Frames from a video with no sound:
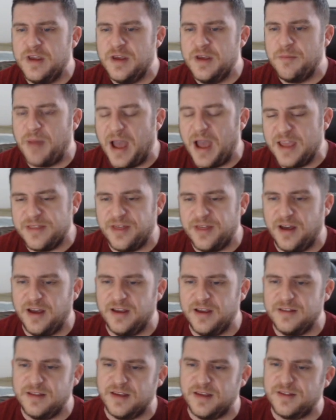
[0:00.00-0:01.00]

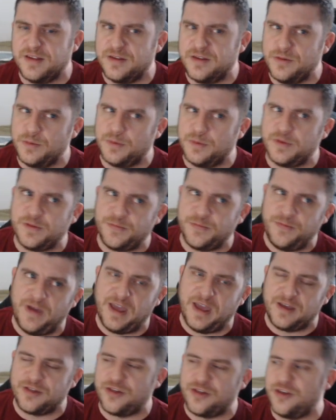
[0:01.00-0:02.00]
Python doesn't use
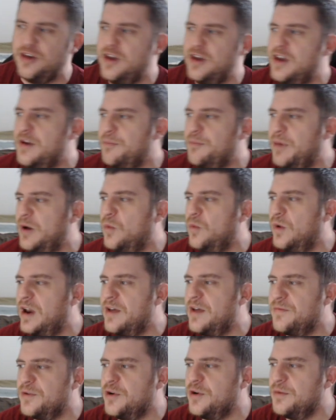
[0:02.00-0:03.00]
fetch. But
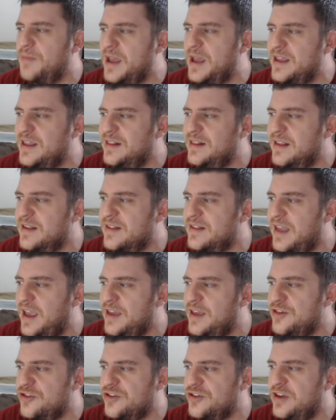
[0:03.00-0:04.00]
whenever you're making this
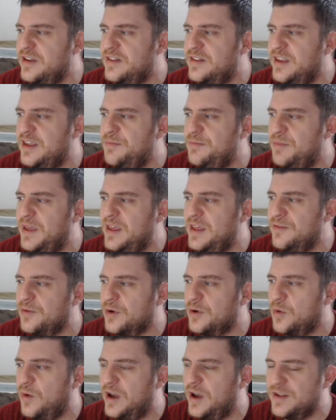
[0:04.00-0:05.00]
HTTP
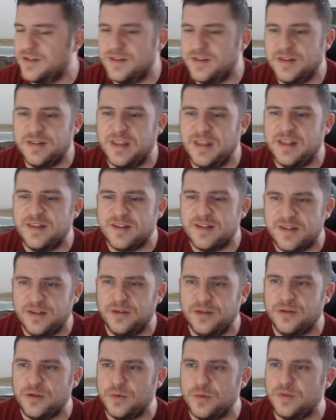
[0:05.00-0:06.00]
request, it's
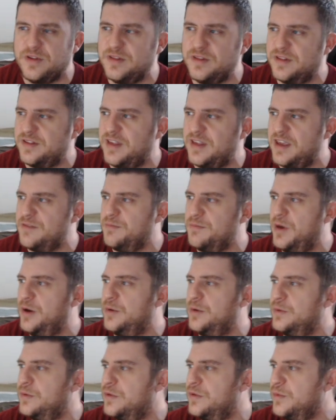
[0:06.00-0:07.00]
still using the same
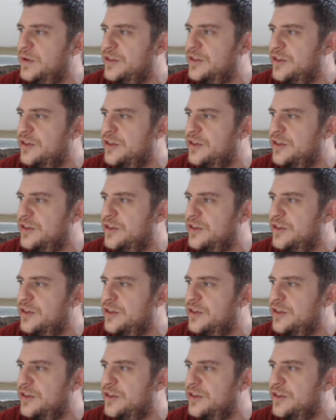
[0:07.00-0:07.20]
modes, which